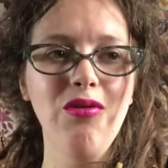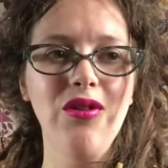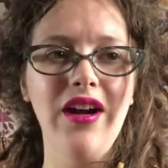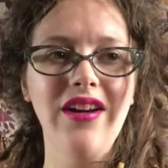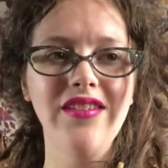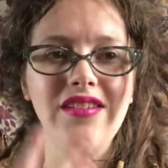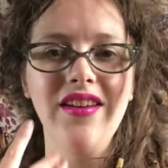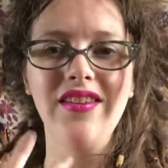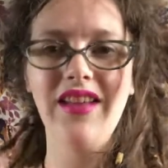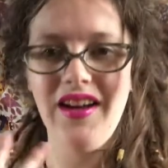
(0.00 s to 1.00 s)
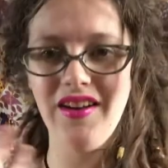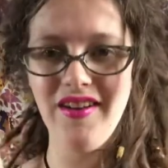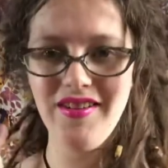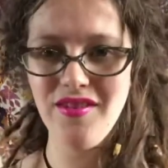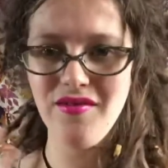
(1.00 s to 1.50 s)
or has like that
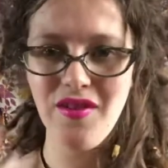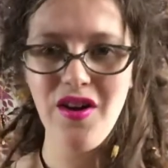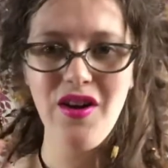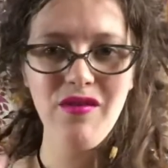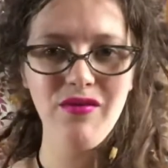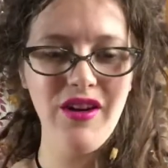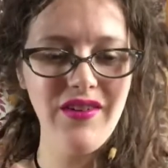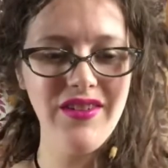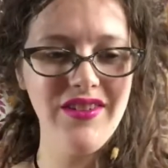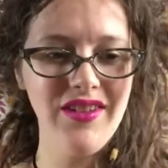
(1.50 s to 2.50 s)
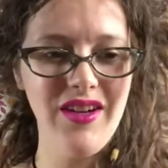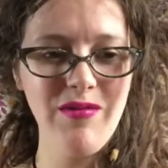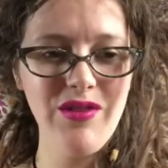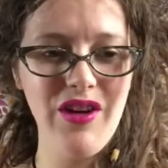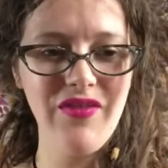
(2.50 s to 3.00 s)
kind of fragrance that
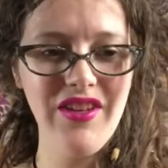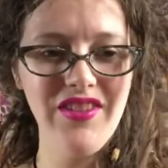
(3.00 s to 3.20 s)
comes off it.